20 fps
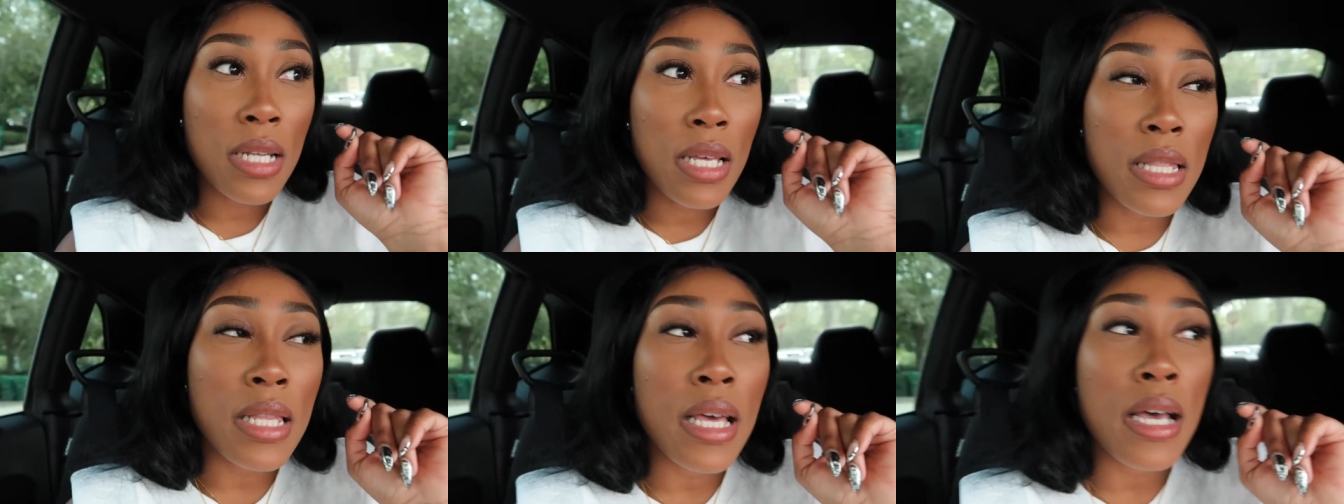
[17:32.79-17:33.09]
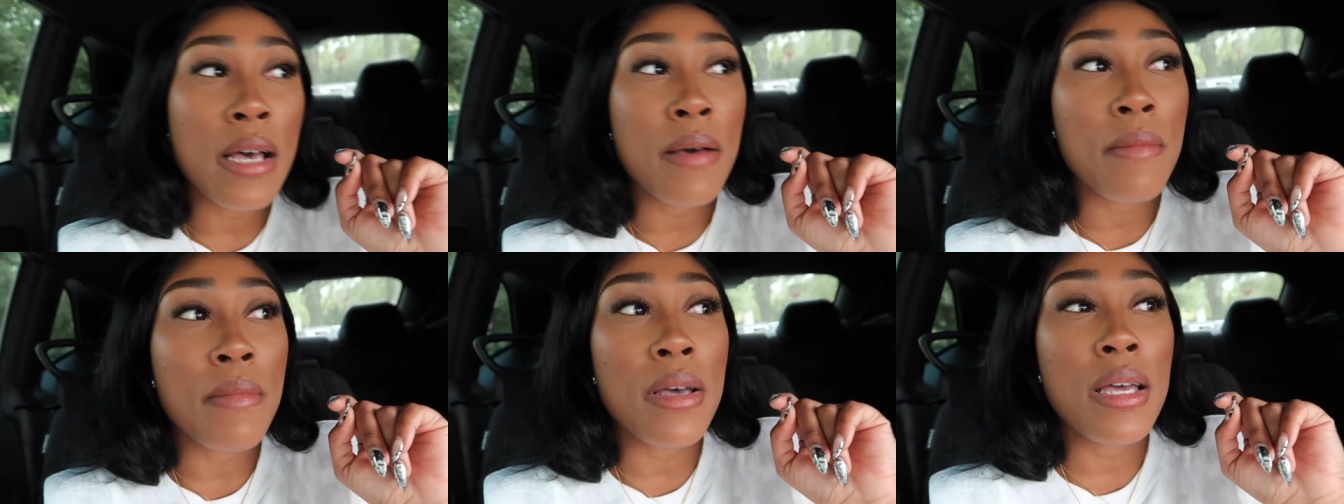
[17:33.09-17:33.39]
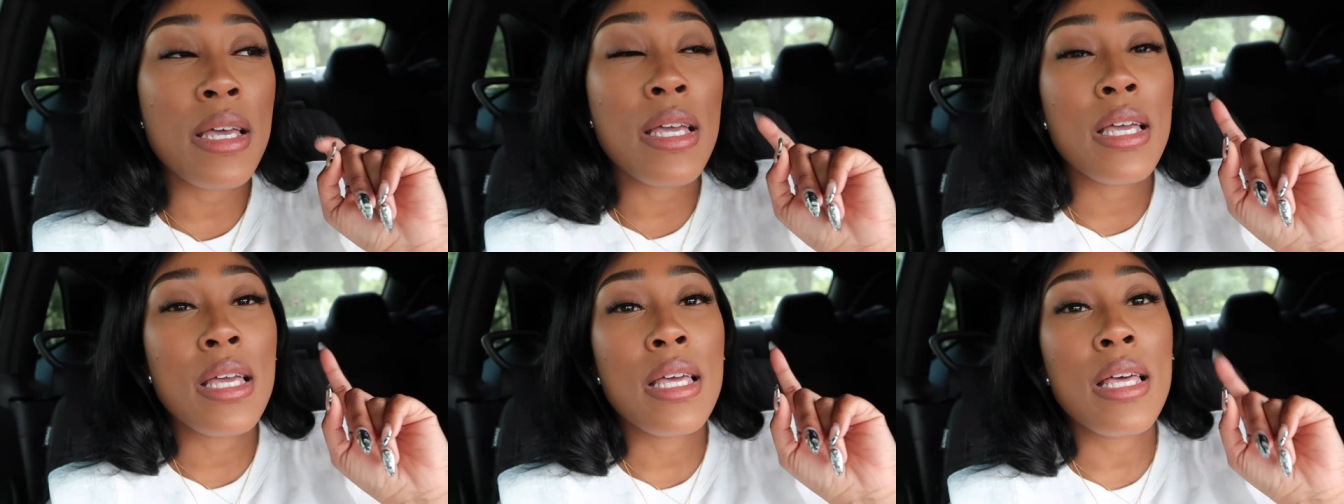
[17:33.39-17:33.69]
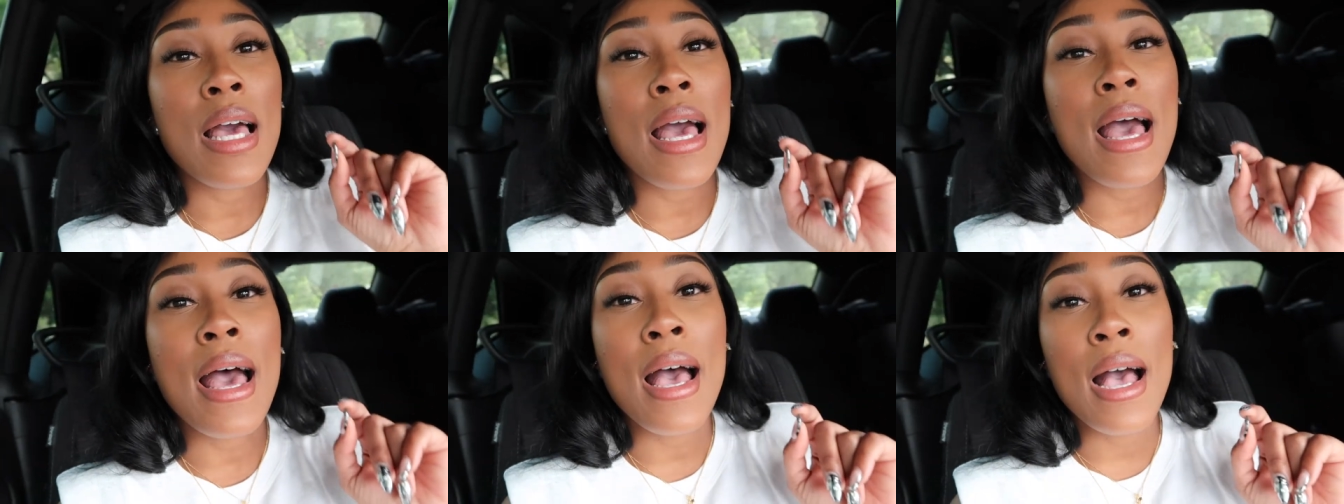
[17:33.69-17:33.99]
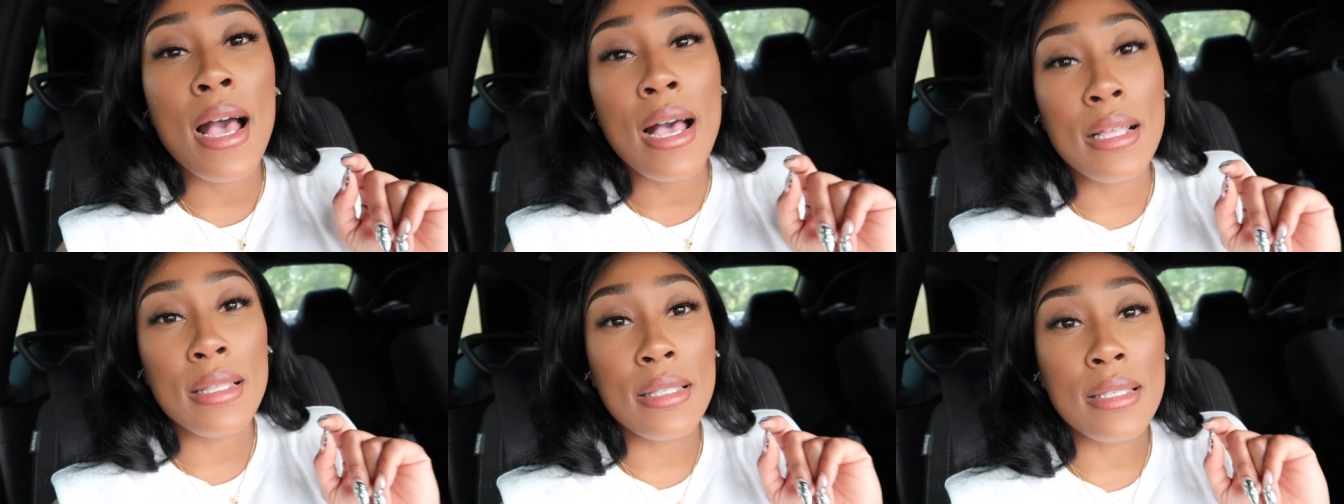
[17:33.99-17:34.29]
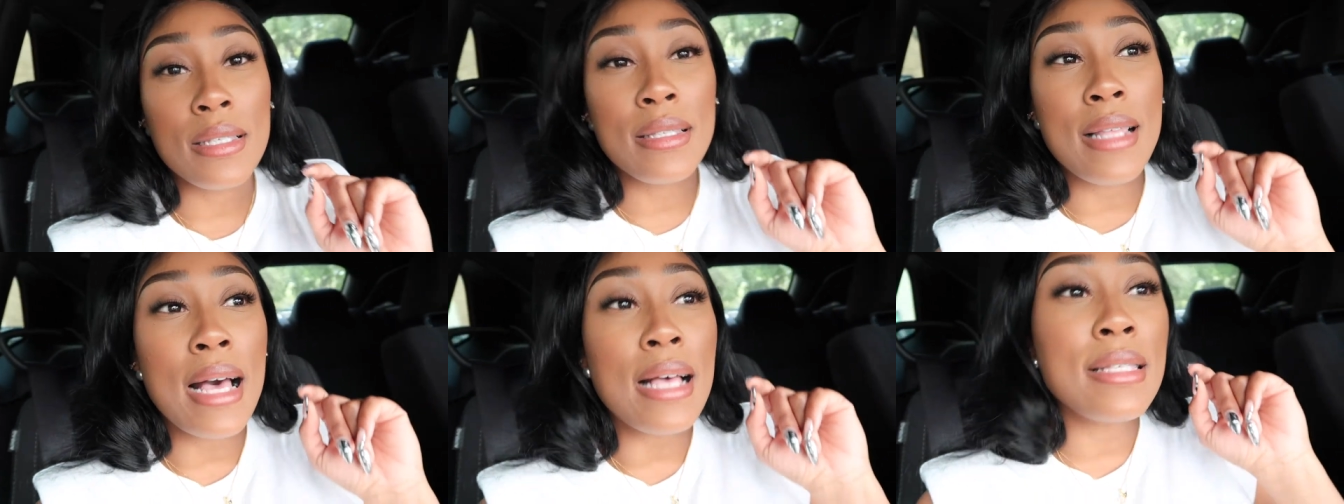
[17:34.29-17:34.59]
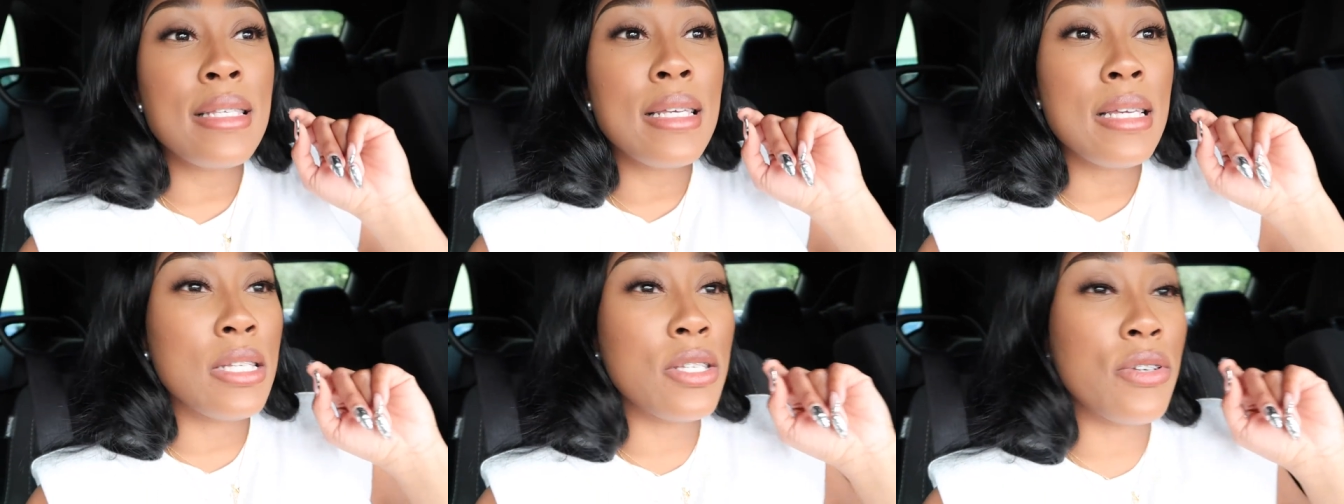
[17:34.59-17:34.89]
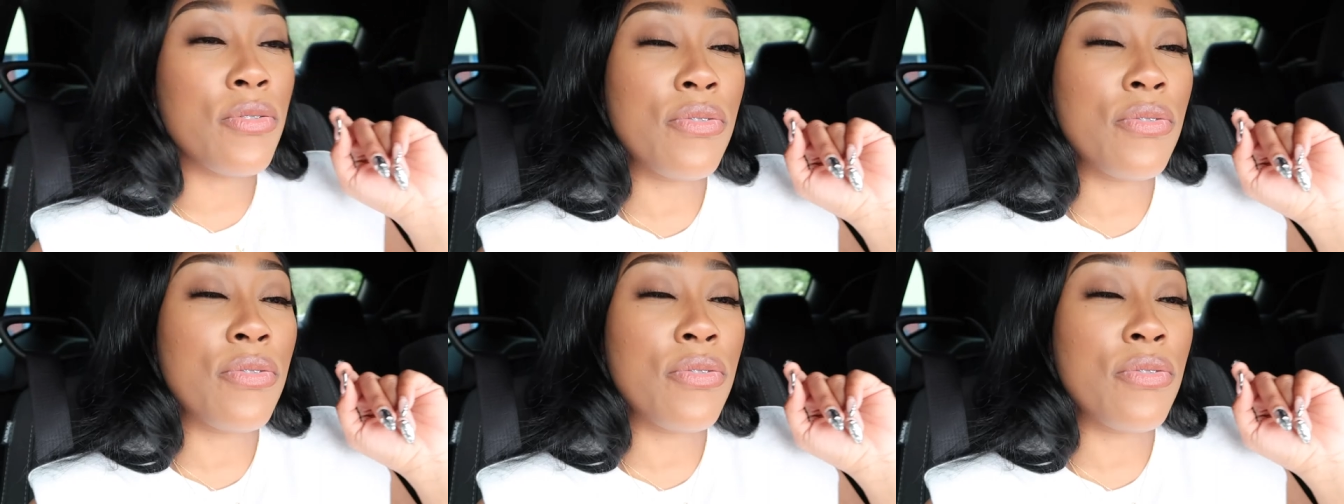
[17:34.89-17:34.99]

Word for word: in them, and that's each